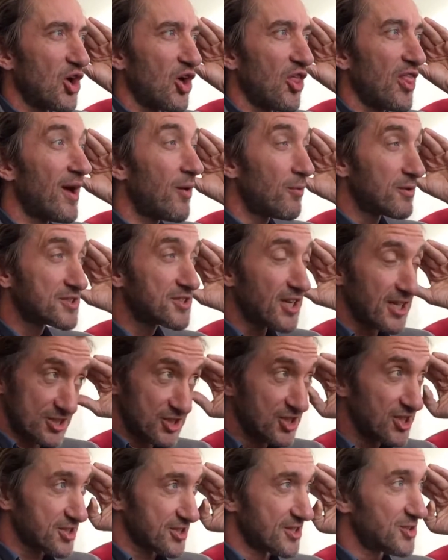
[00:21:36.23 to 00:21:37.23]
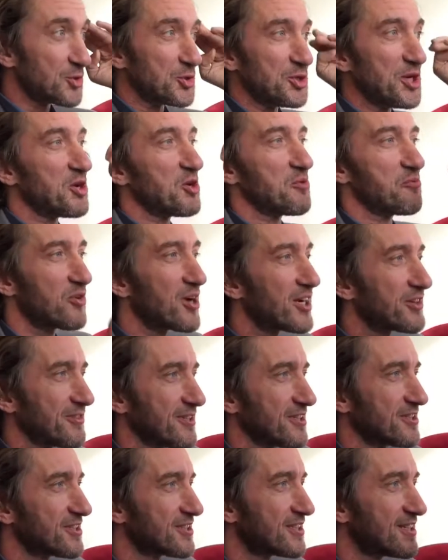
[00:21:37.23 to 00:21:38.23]
So that was not just an ordinary
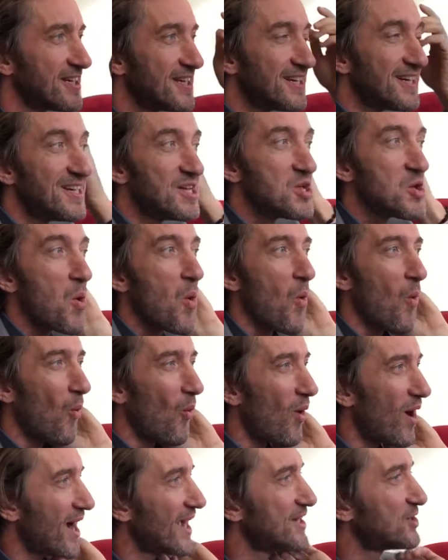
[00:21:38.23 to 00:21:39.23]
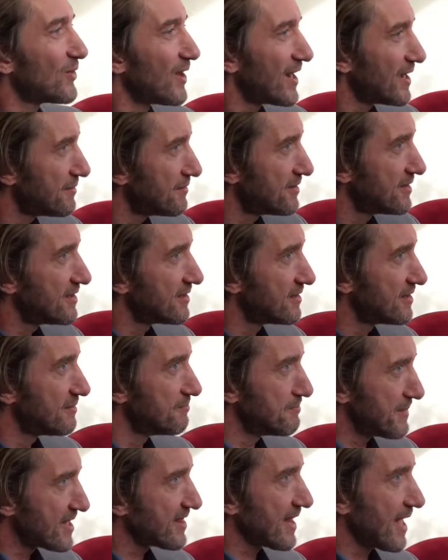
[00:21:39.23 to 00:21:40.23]
breakfast. Why do I
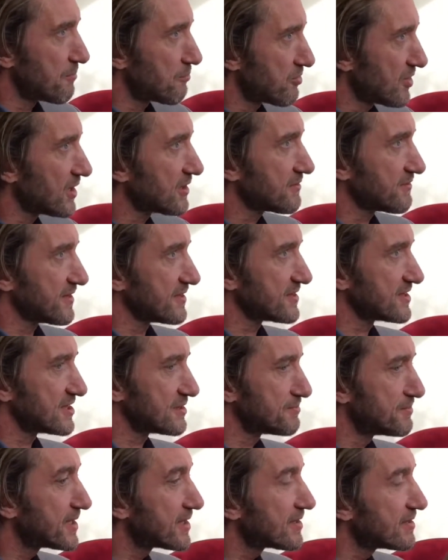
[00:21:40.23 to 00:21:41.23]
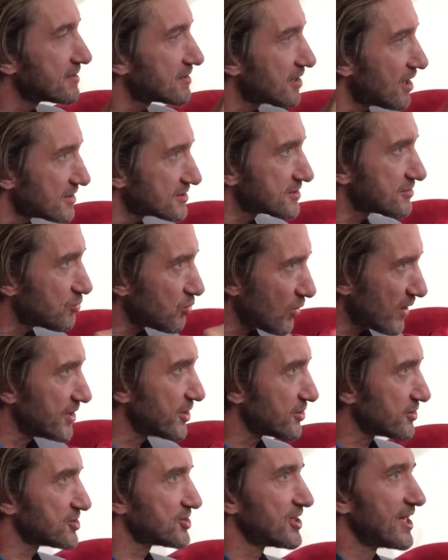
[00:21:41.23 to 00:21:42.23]
make that breakfast? It's because
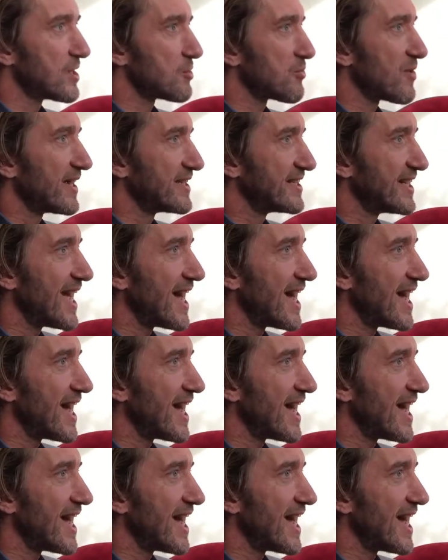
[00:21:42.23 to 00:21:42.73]
of what you're saying